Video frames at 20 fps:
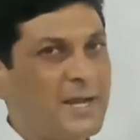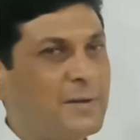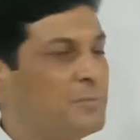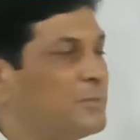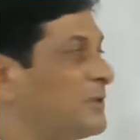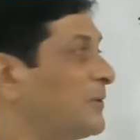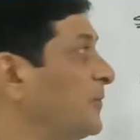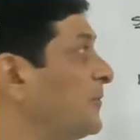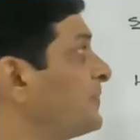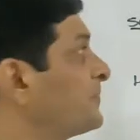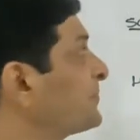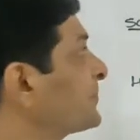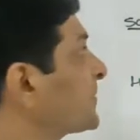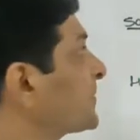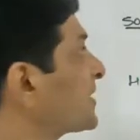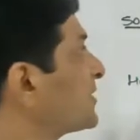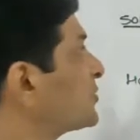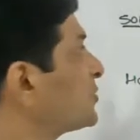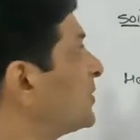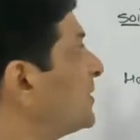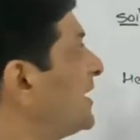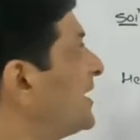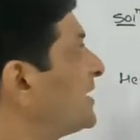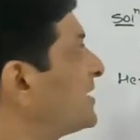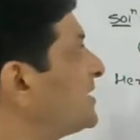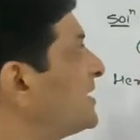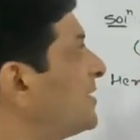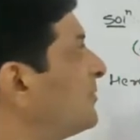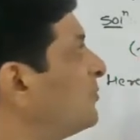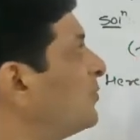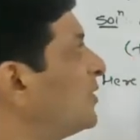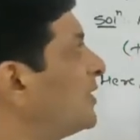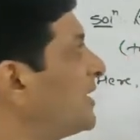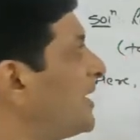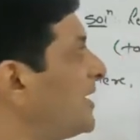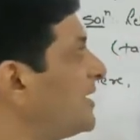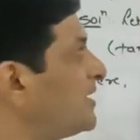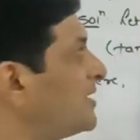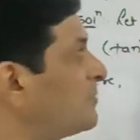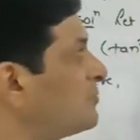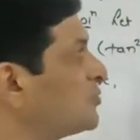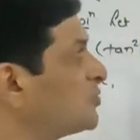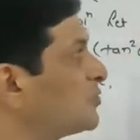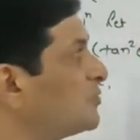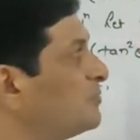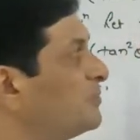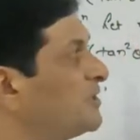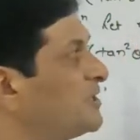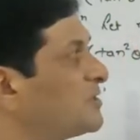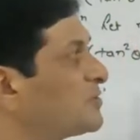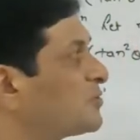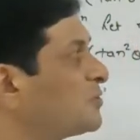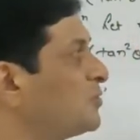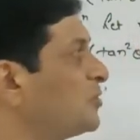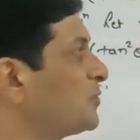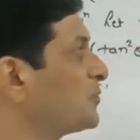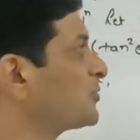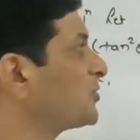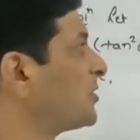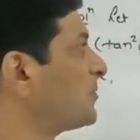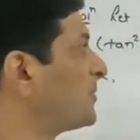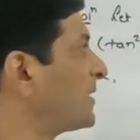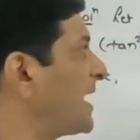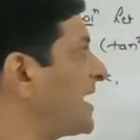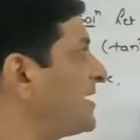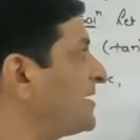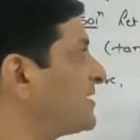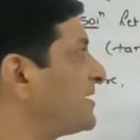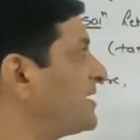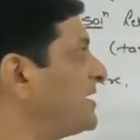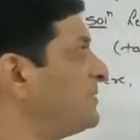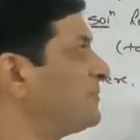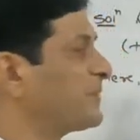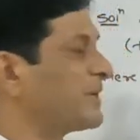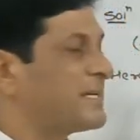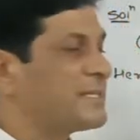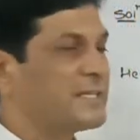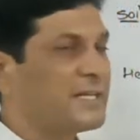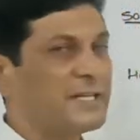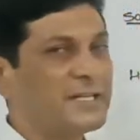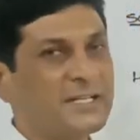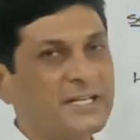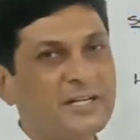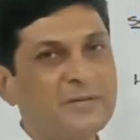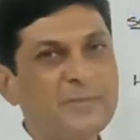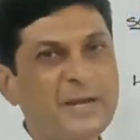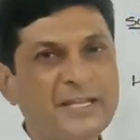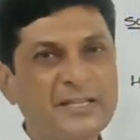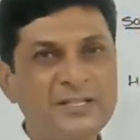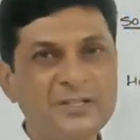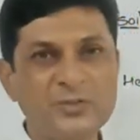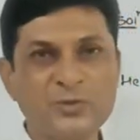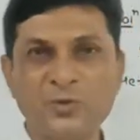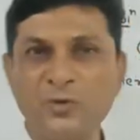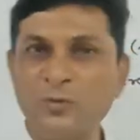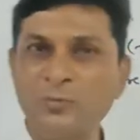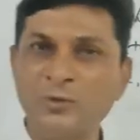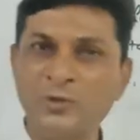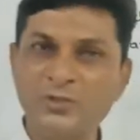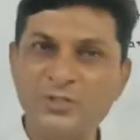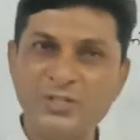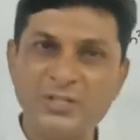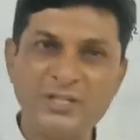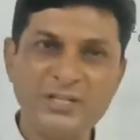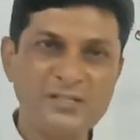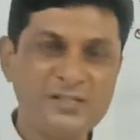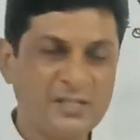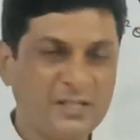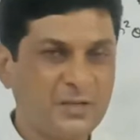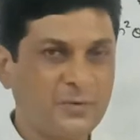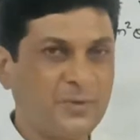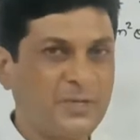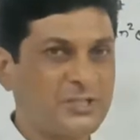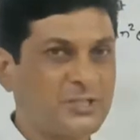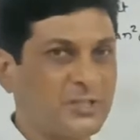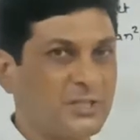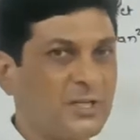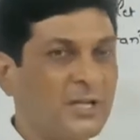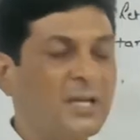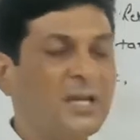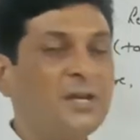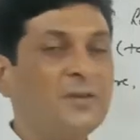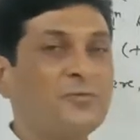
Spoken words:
m2. So let m1 and m2 be the slopes of line represented by this homogeneous equation.